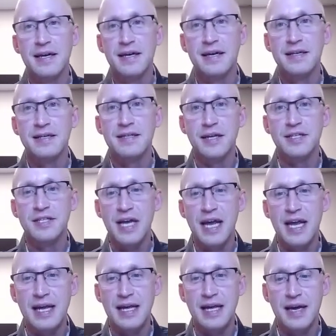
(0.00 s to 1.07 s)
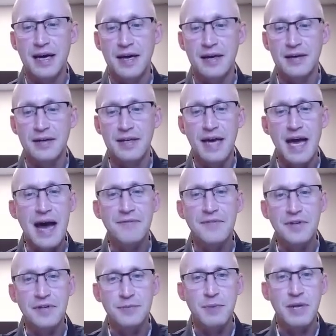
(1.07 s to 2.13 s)
such a uh, you have
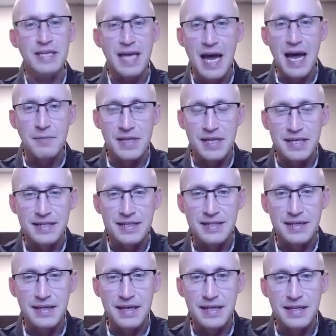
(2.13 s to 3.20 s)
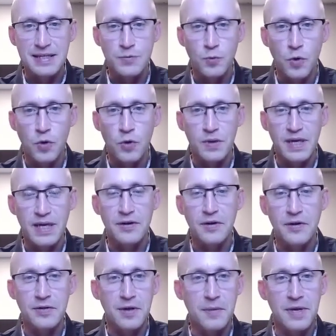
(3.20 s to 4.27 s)
to spend time in this in this world
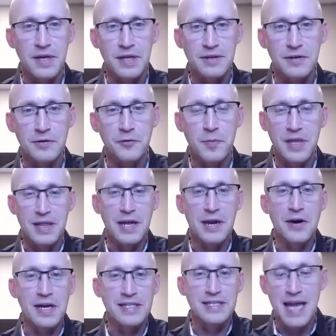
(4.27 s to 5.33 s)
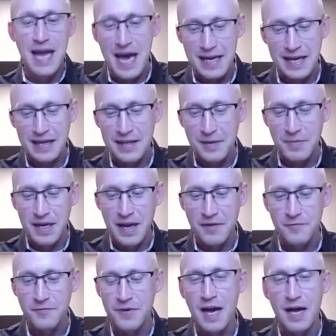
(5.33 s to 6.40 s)
either i mean you've been there as the addict i mean i've
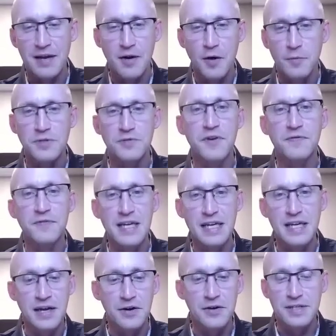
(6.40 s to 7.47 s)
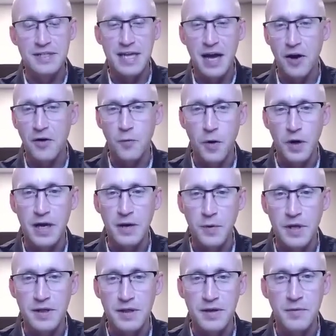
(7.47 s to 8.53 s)
got almost 15 years now of working
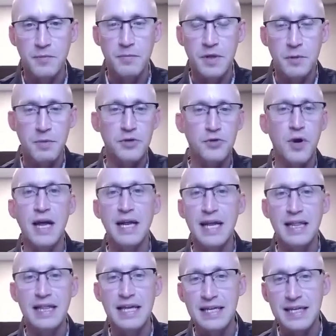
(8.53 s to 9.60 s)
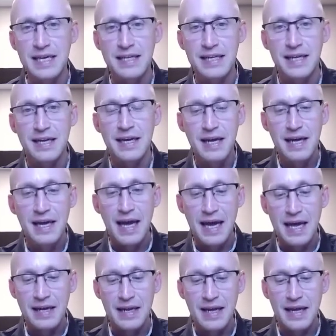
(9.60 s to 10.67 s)
with the, the betrayed and the addicted
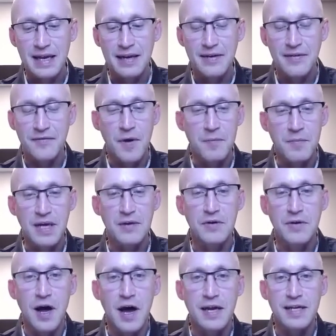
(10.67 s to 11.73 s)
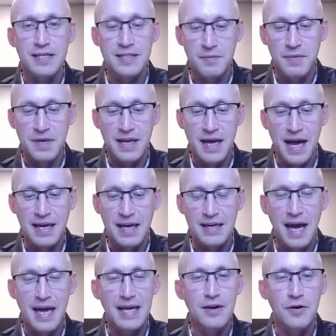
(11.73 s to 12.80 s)
and and if i'm being honest i mean i
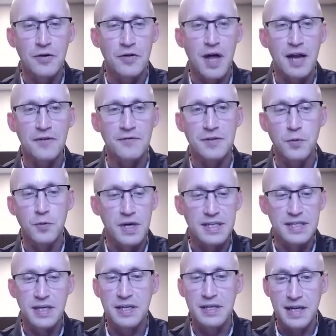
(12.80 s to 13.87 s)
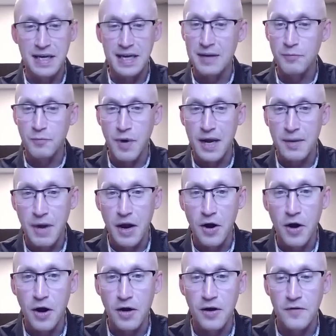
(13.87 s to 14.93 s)
i hear a lot of stories that again break my
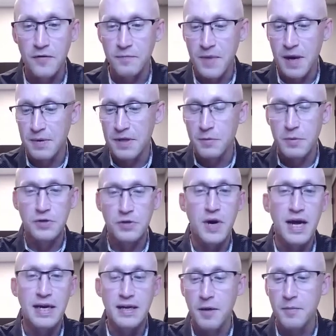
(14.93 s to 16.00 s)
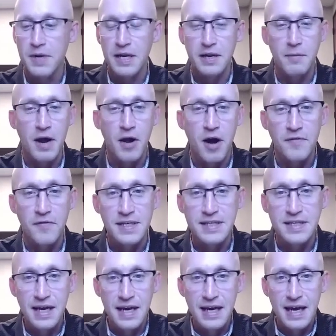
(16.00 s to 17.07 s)
heart of maybe the betrayed coming into my
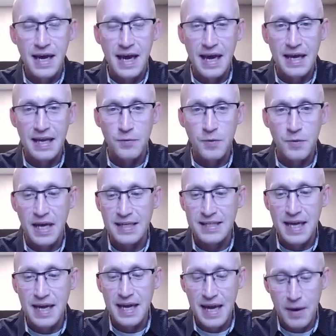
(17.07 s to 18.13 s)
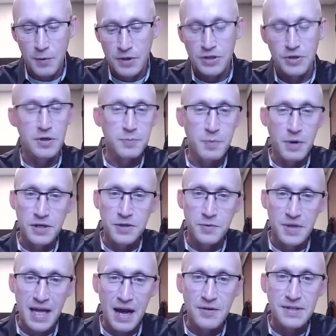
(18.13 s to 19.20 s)
office and when i say hey what's your experience
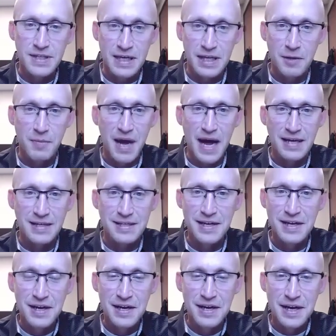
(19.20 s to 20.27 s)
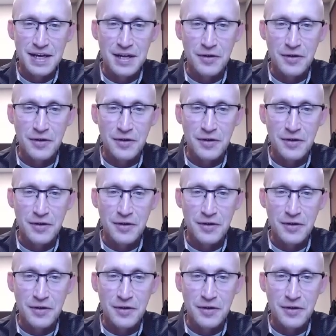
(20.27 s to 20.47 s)
with counseling in the past you know